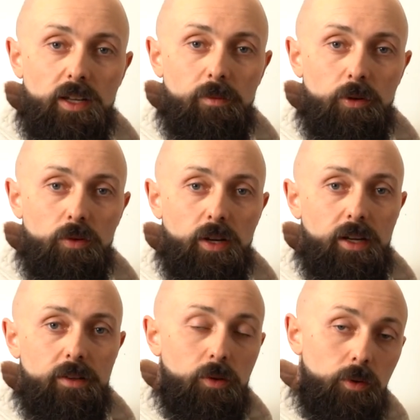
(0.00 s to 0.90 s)
capital
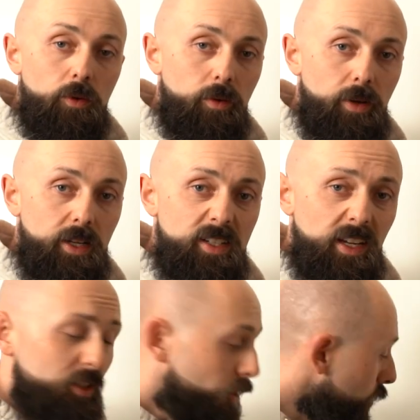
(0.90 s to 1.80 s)
gain that we would have paid
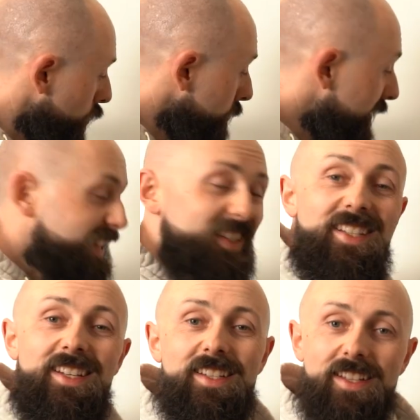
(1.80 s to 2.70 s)
tax on. It could have been a
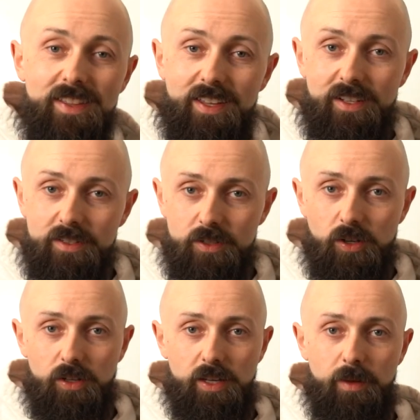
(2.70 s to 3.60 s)

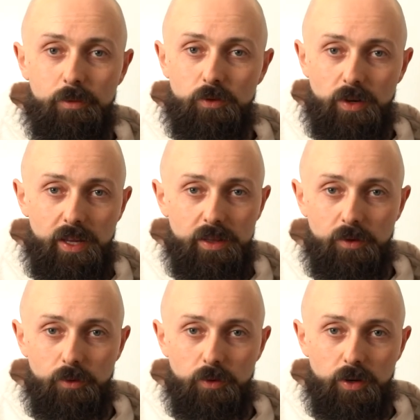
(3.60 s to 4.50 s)
$60,000 capital gain
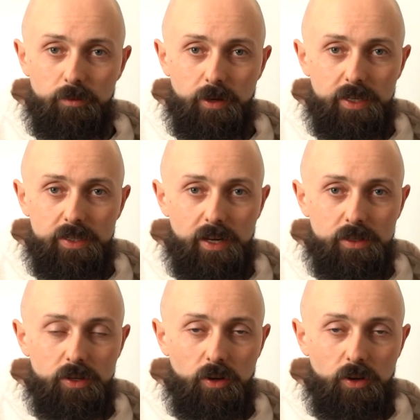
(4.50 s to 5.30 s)
that we were going to pay tax